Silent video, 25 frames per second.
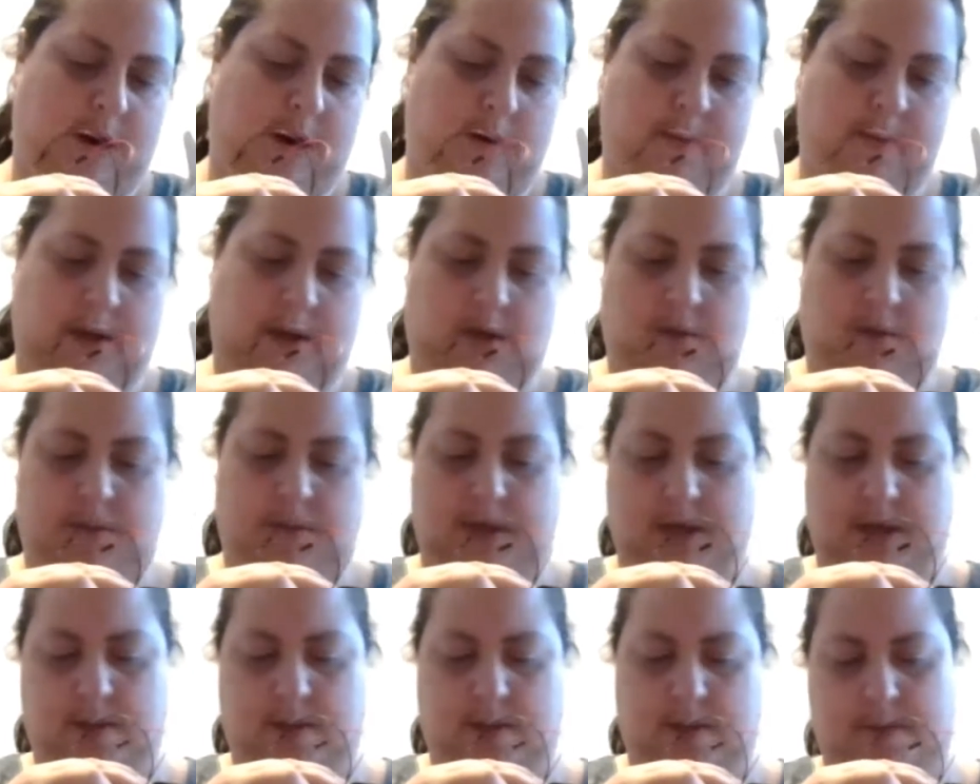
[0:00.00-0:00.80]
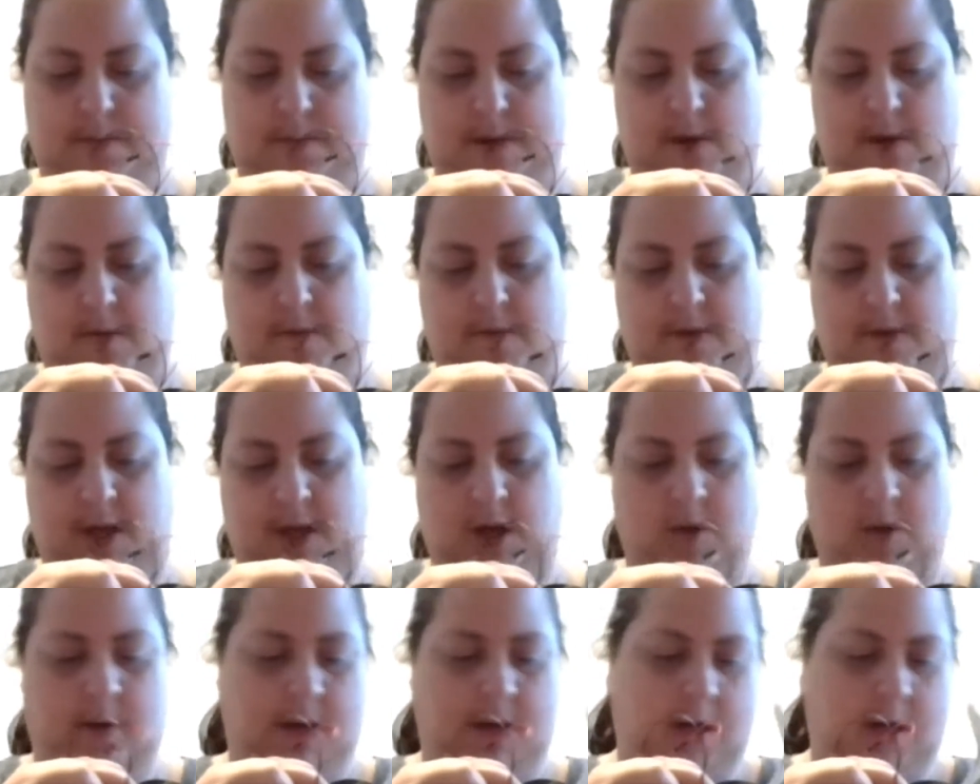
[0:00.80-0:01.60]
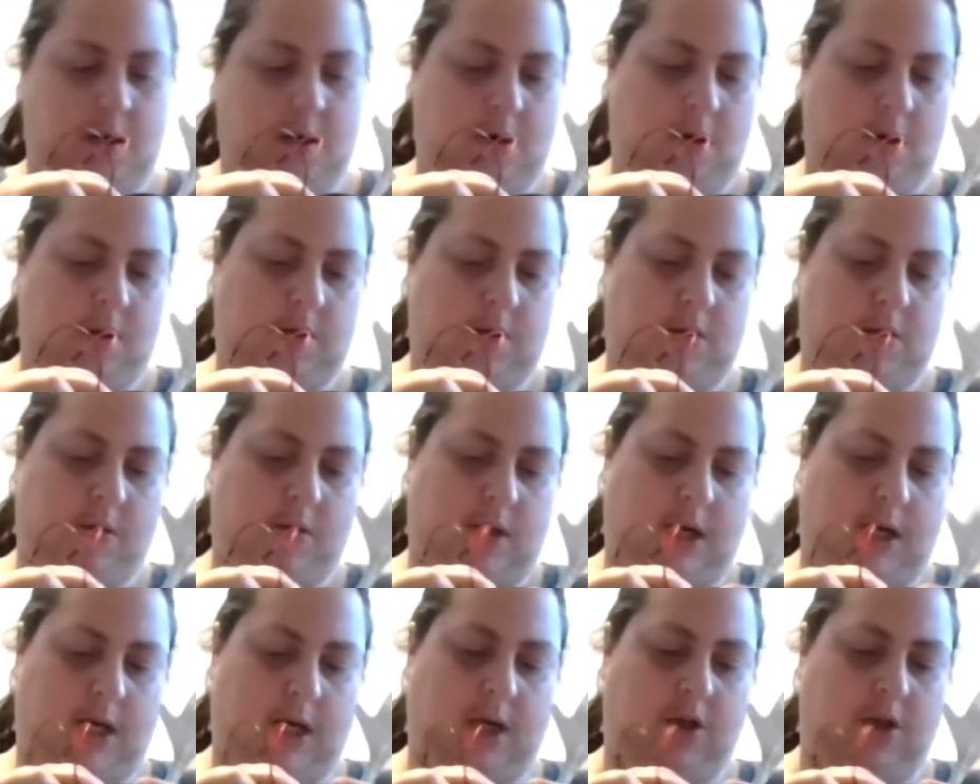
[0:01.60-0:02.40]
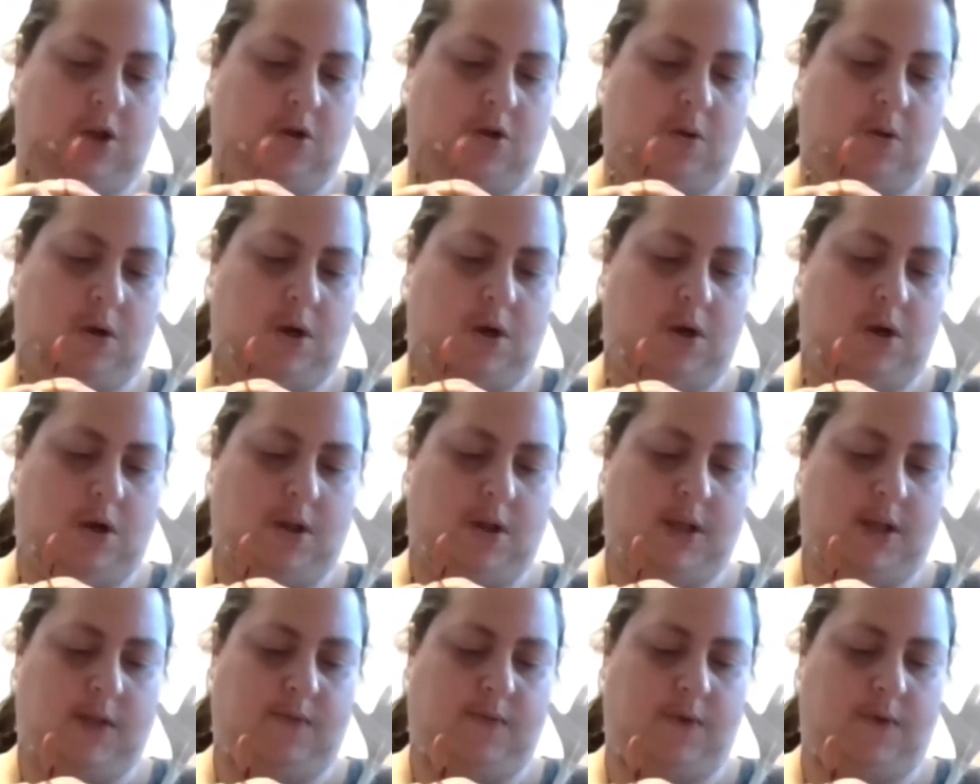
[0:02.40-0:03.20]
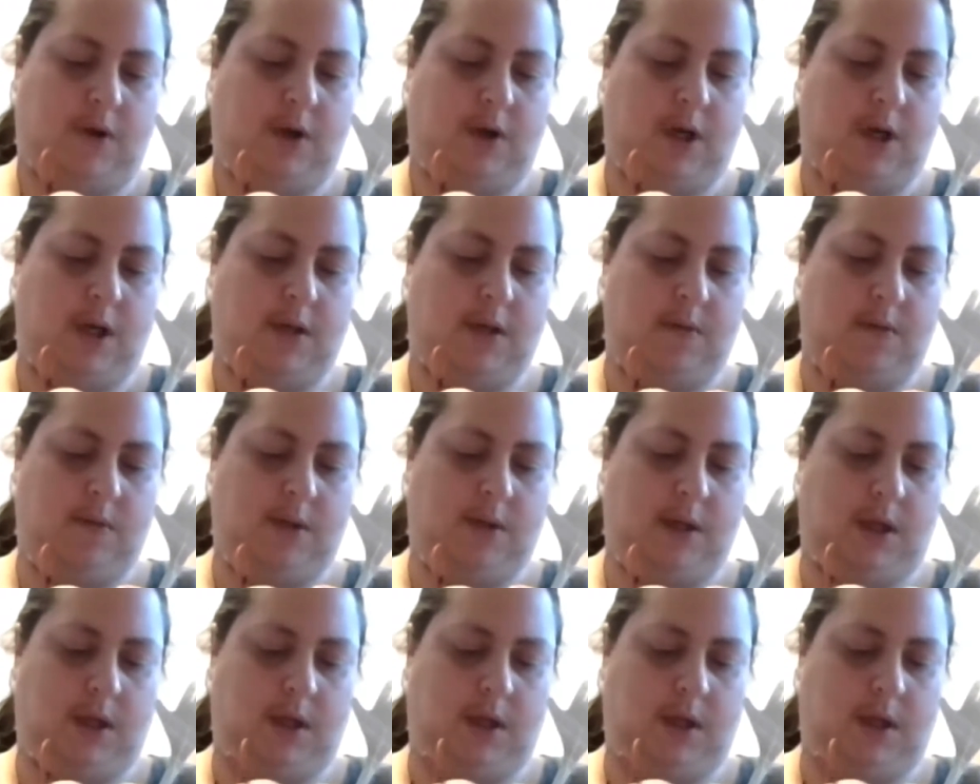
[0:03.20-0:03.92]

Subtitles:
me to become a better video editor so that I can shorten all this for you guys. We'll see.